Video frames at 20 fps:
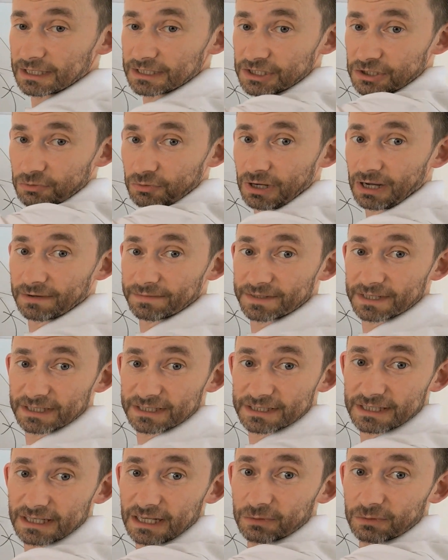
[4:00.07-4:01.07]
so after
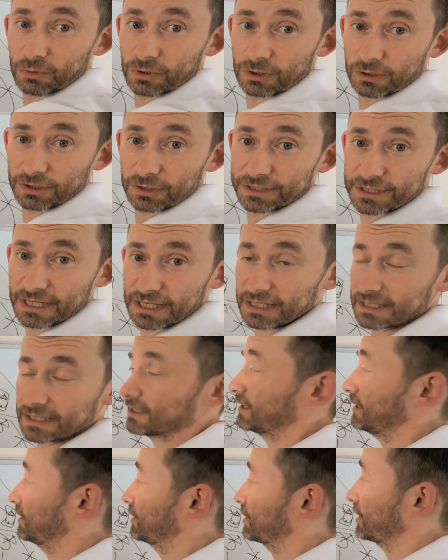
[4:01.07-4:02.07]
it's done with all the
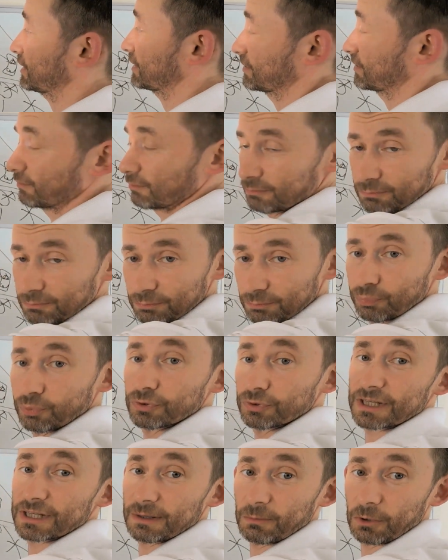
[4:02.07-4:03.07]
tests, it just
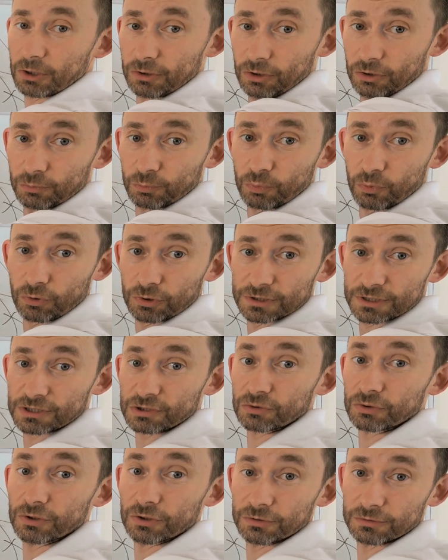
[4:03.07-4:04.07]
puts them all on pause so
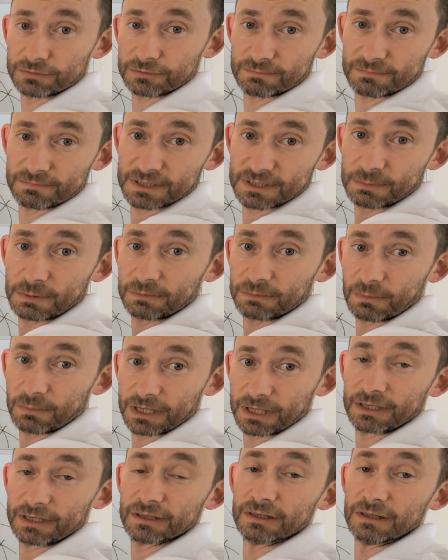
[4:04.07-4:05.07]
you don't spend
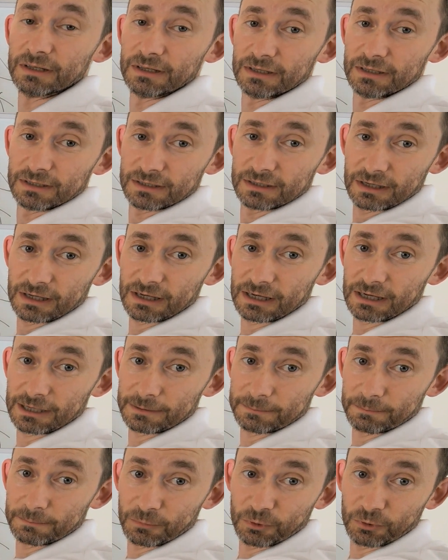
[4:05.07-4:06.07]
money
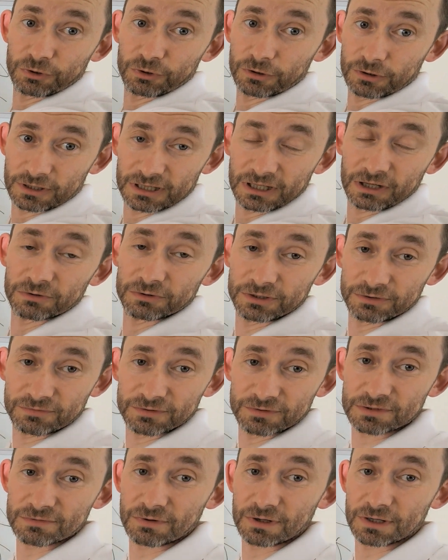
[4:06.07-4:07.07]
on your cloud
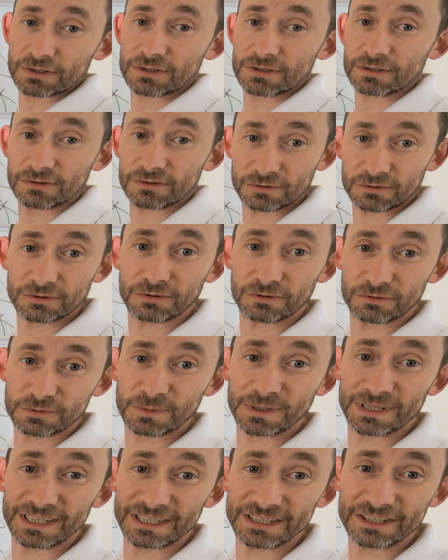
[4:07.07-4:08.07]
infrastructure, not don't
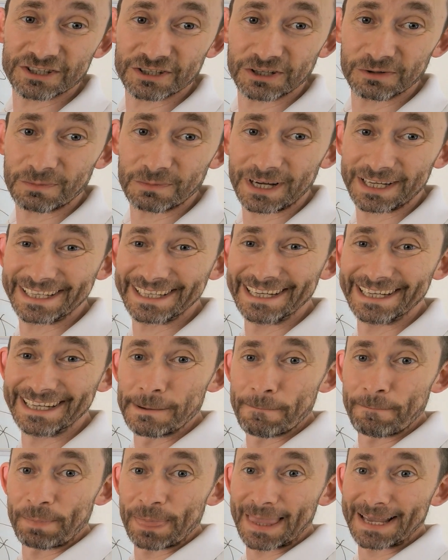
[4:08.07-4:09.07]
spend additional money.
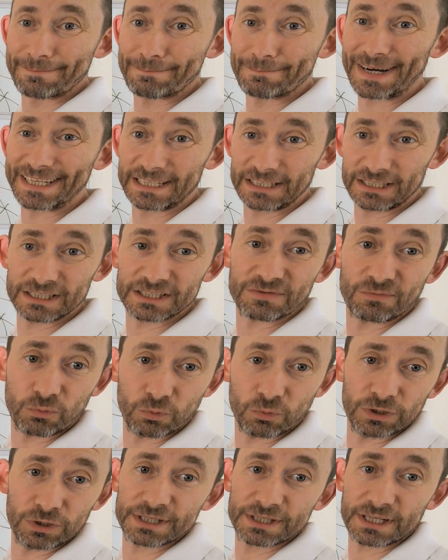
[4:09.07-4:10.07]
But it is
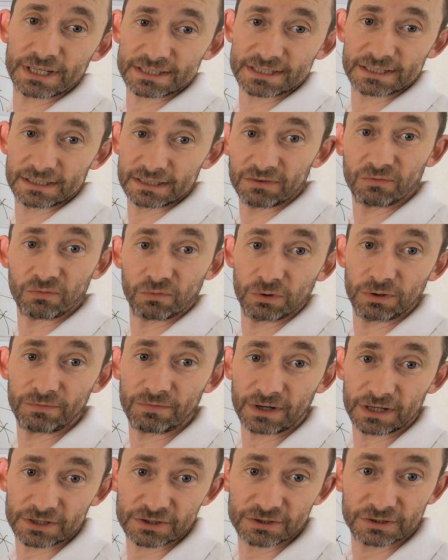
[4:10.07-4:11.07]
fully tested and fully
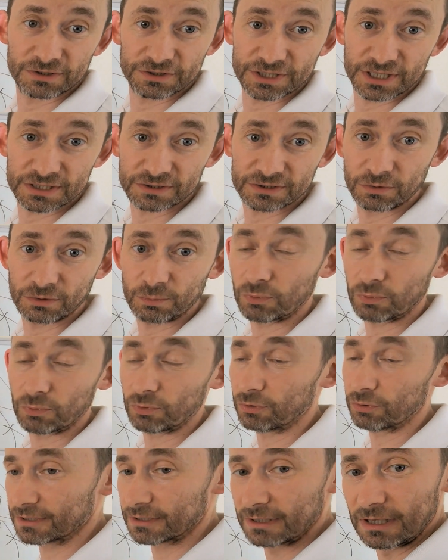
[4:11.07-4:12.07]
functional, just on pause.